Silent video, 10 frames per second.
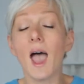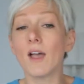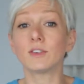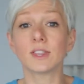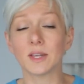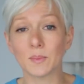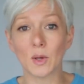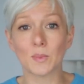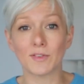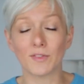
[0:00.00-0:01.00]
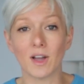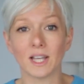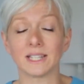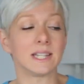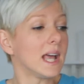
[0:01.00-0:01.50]
Everything might be
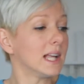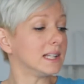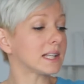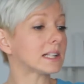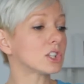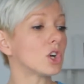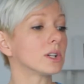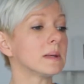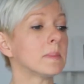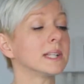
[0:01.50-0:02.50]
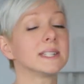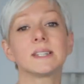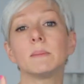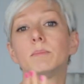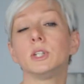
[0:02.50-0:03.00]
fine. Little Johnny might
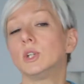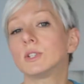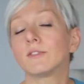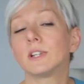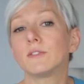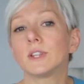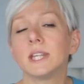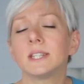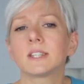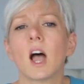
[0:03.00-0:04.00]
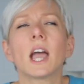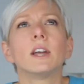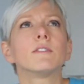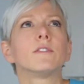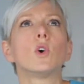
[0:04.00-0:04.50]
sit beautifully for the
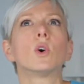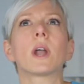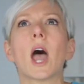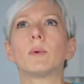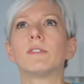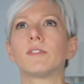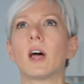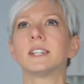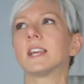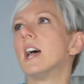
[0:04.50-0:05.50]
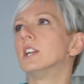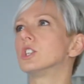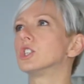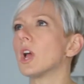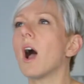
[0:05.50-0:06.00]
entire 4-hour flight,
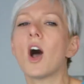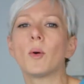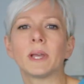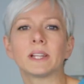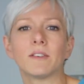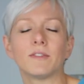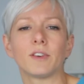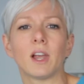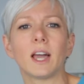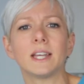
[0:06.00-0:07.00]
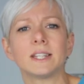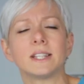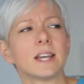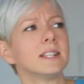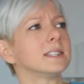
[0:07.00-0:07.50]
charming the flight
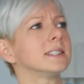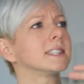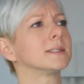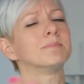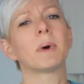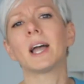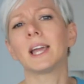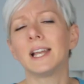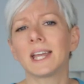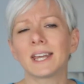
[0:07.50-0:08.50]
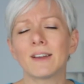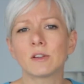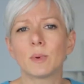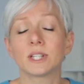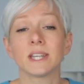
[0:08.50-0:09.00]
attendants, smiling at
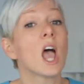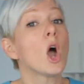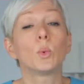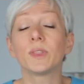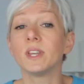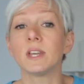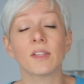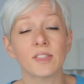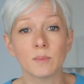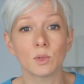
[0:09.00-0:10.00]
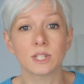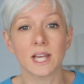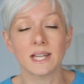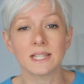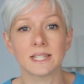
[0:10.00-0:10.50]
everybody, with nothing more to
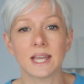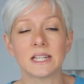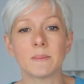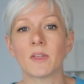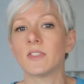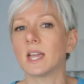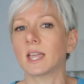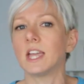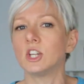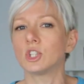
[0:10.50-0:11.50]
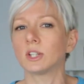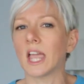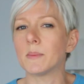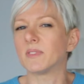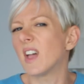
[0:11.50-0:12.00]
entertain him than the occasional
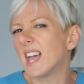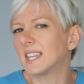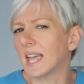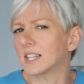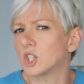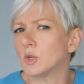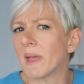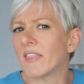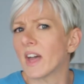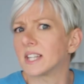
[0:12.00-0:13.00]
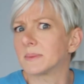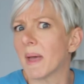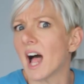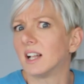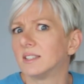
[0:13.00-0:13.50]
game of guess who made that smell?